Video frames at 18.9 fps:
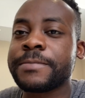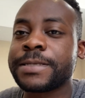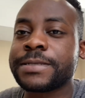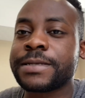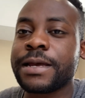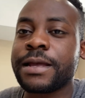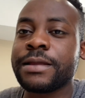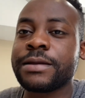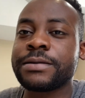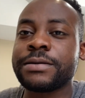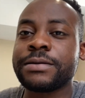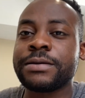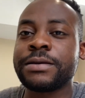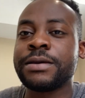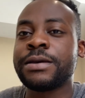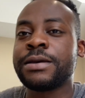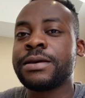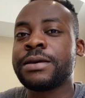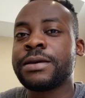mentality,
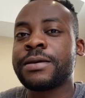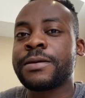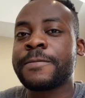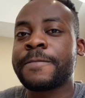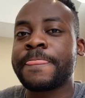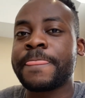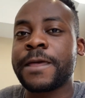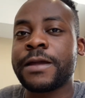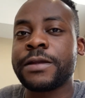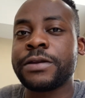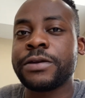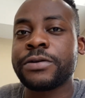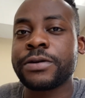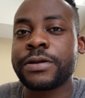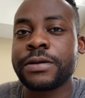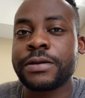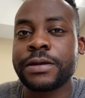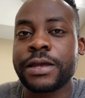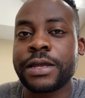and your